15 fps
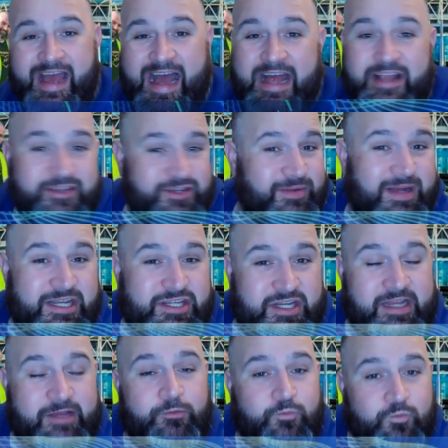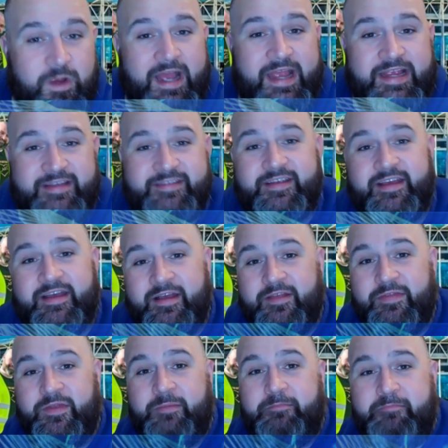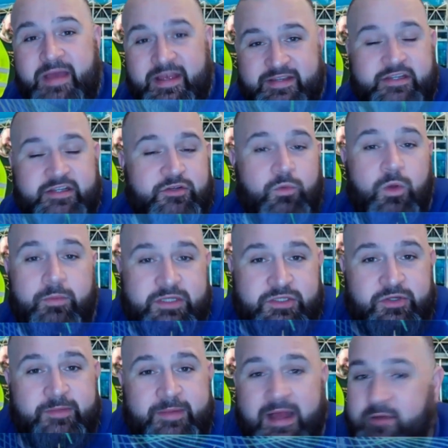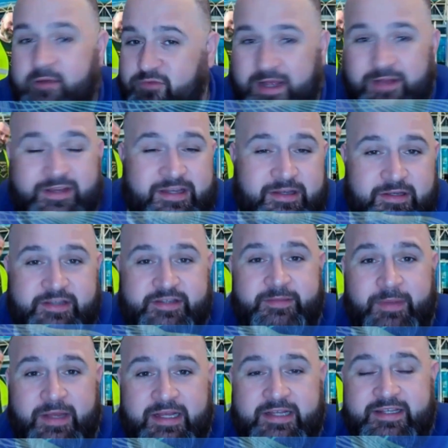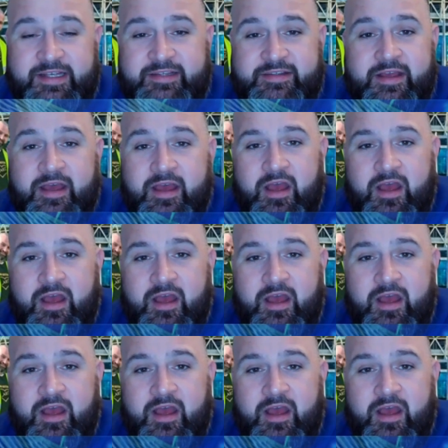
and to actually raise the message of what we're talking about around hidden disabilities.